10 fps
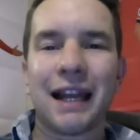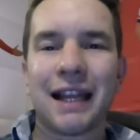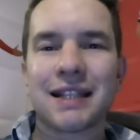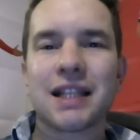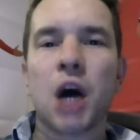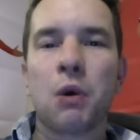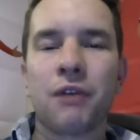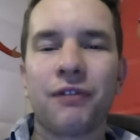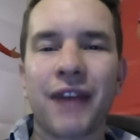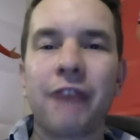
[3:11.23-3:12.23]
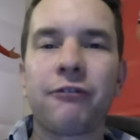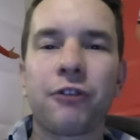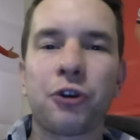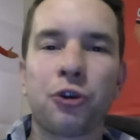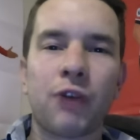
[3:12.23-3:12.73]
Let's start with
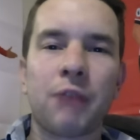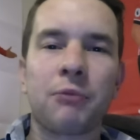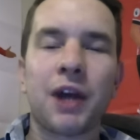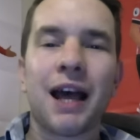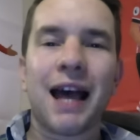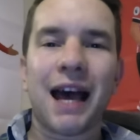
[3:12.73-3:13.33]
Nathan Redmond.